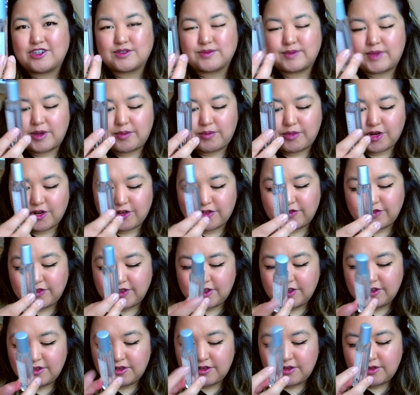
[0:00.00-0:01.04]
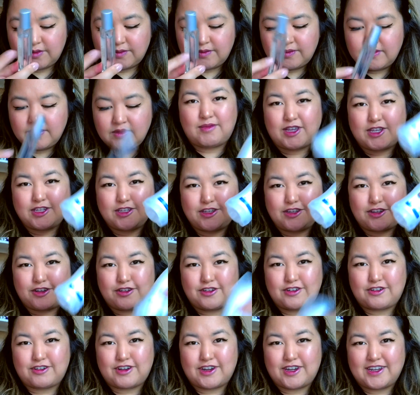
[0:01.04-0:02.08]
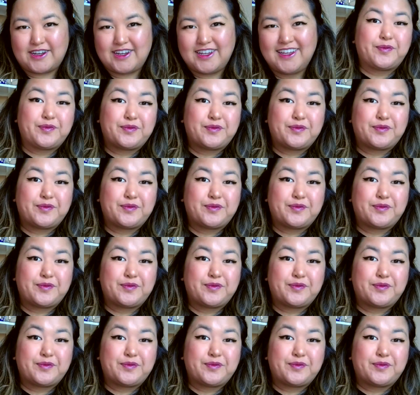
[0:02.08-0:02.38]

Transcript: my perfume, my deodorant.